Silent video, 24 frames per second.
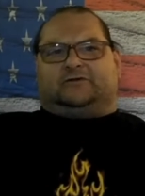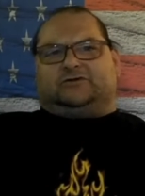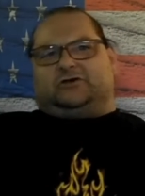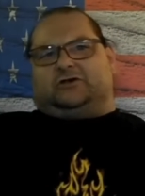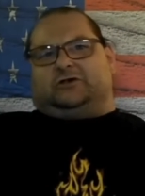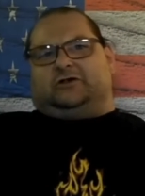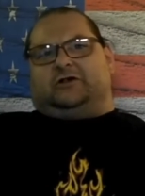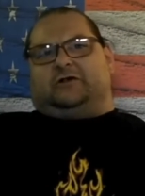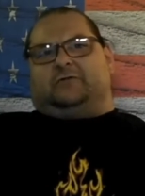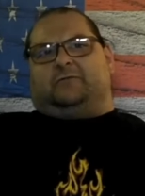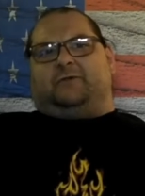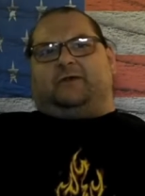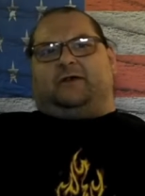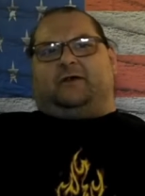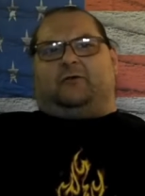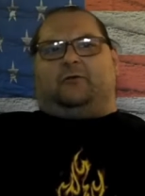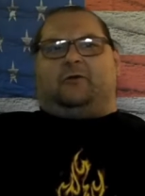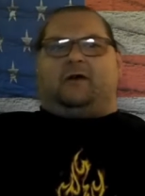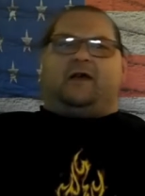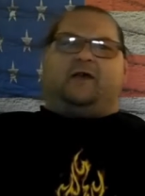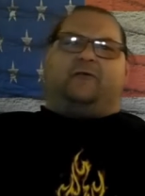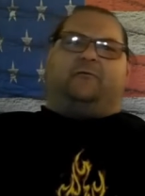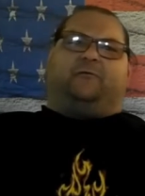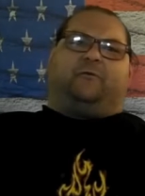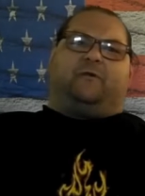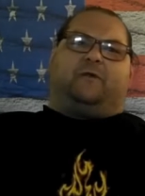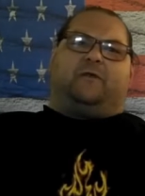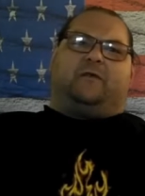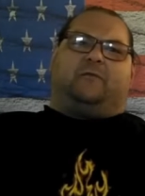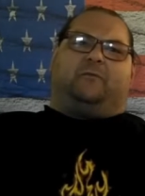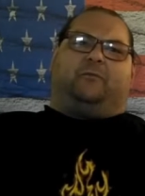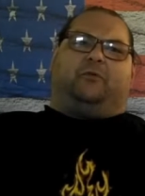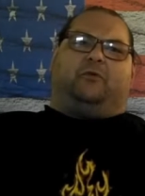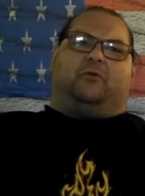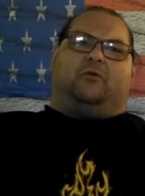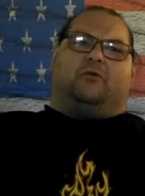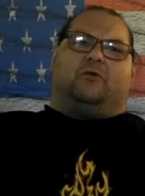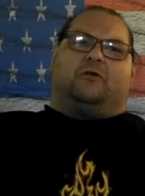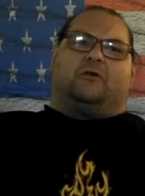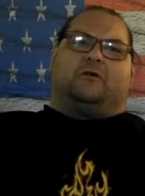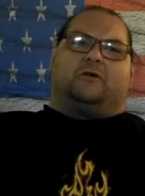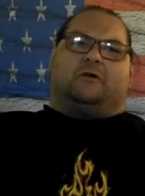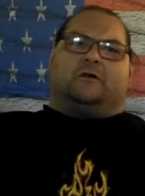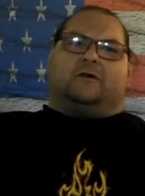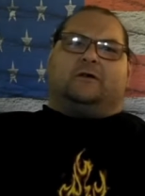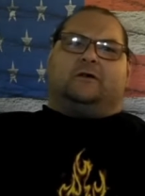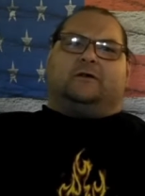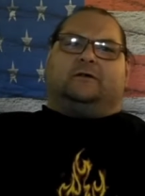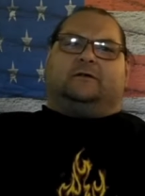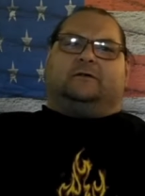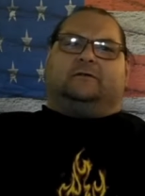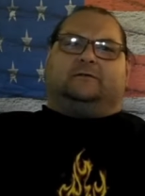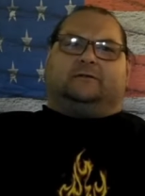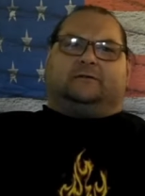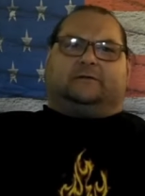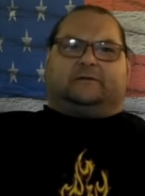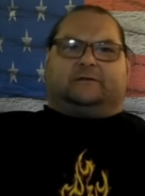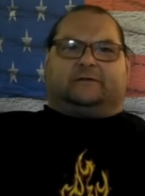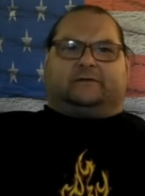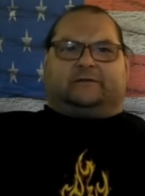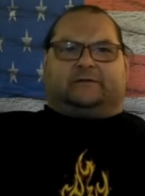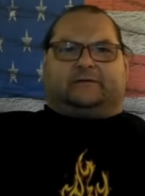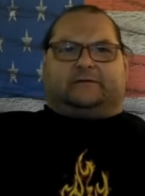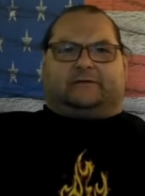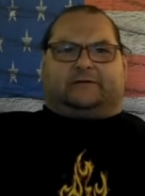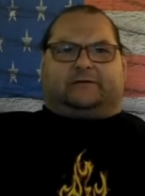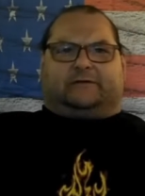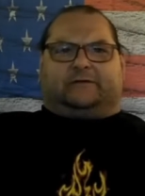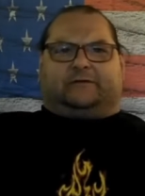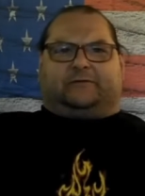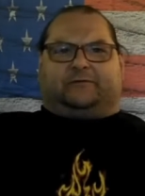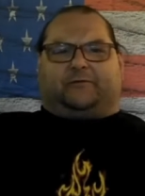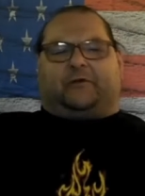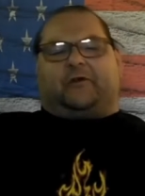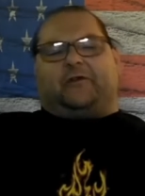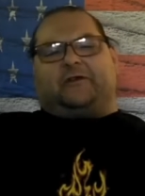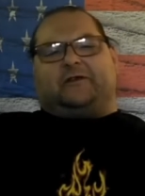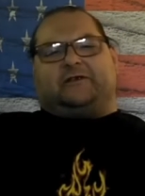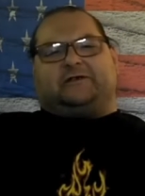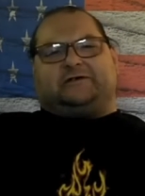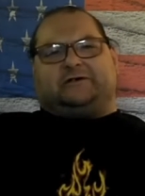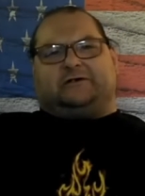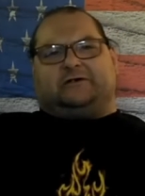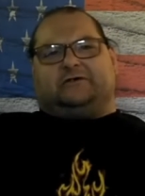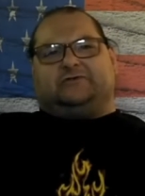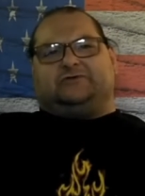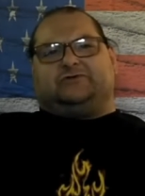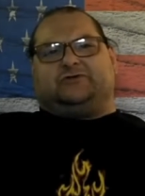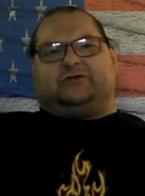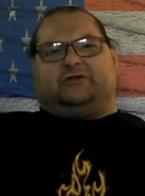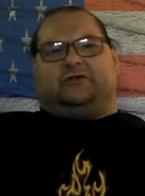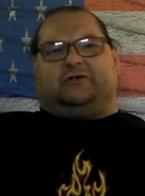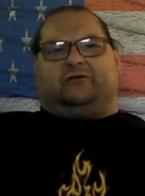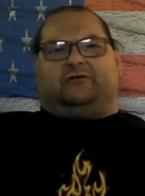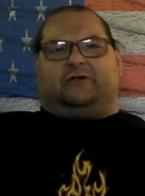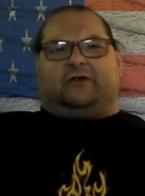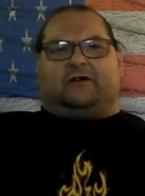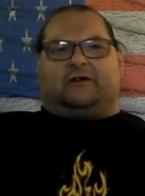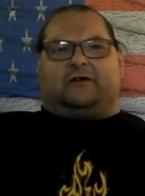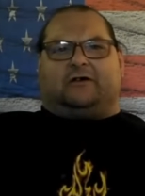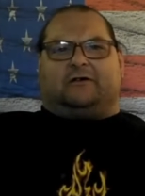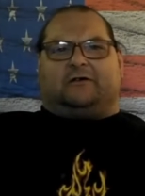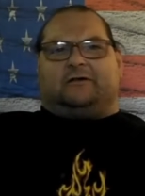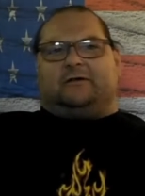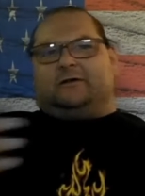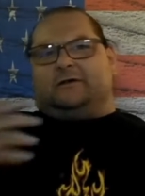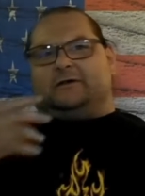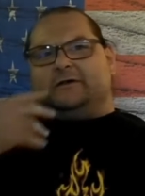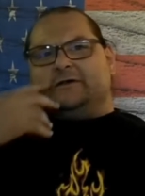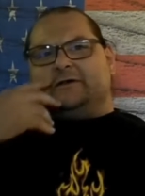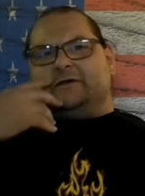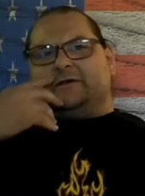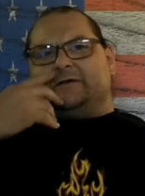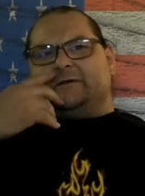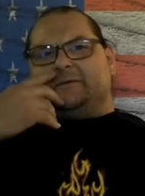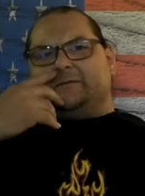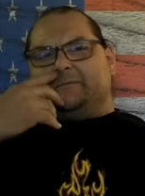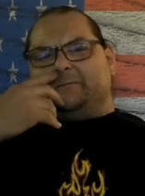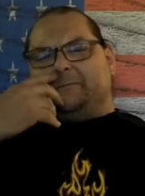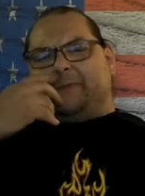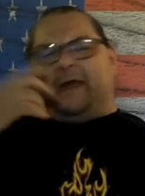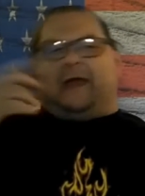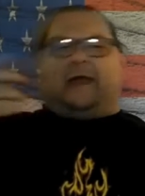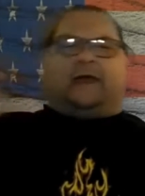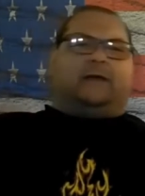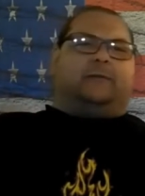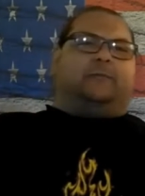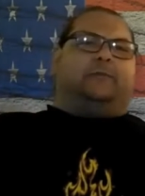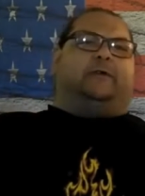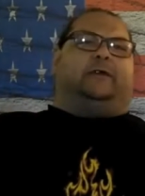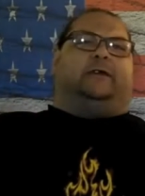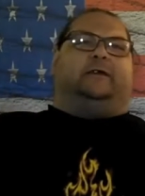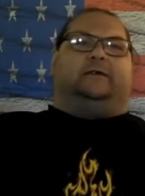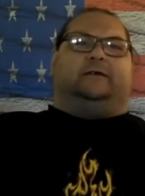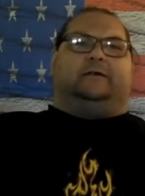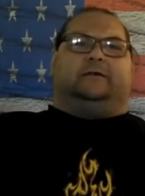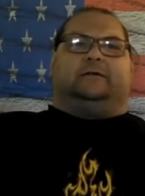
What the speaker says: Should there be a way for the poor, for the children to learn? Maybe.